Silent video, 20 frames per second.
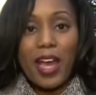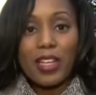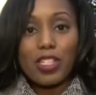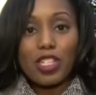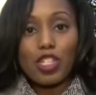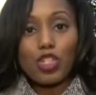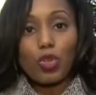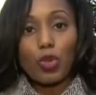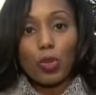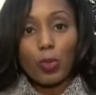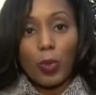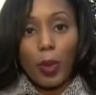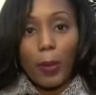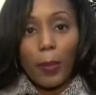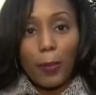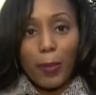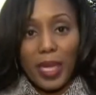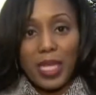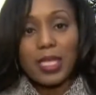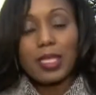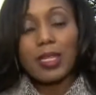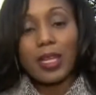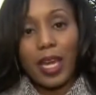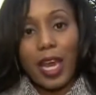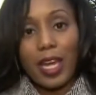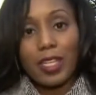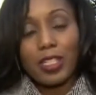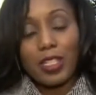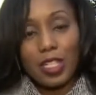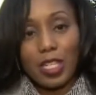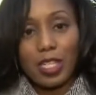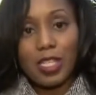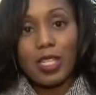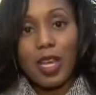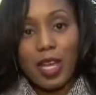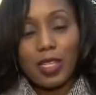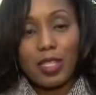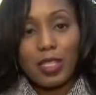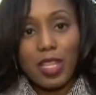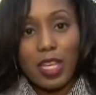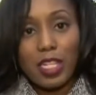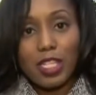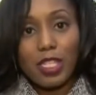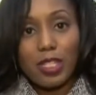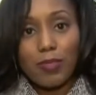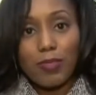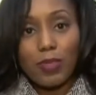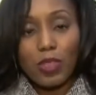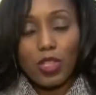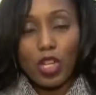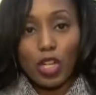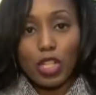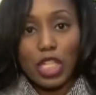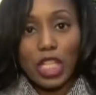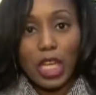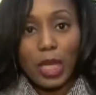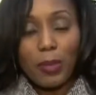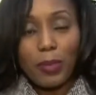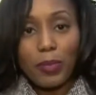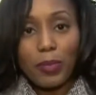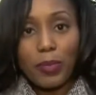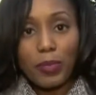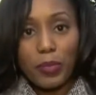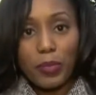as this group meets again to discuss this. Darcy?